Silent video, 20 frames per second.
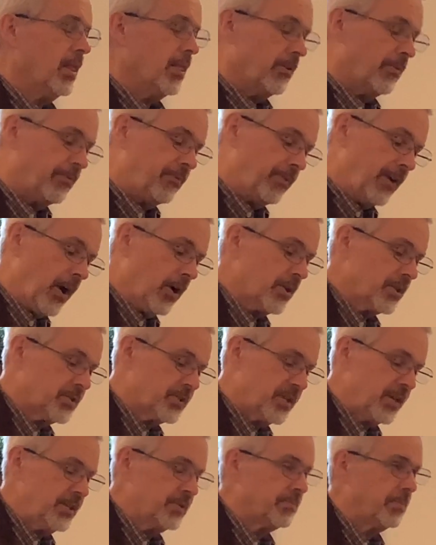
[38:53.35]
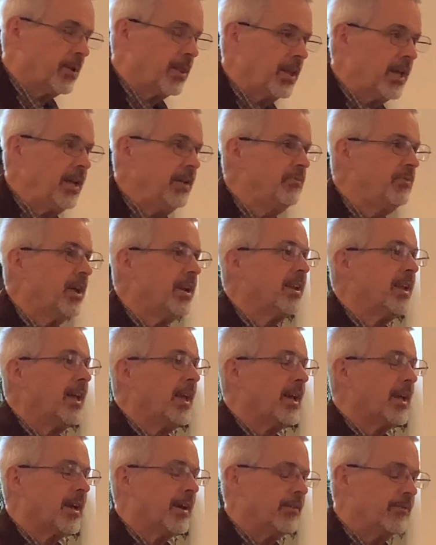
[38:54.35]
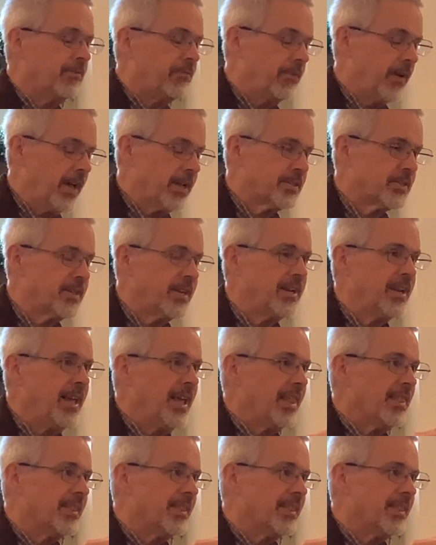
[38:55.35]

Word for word: The Pharisees believed it, confessed it.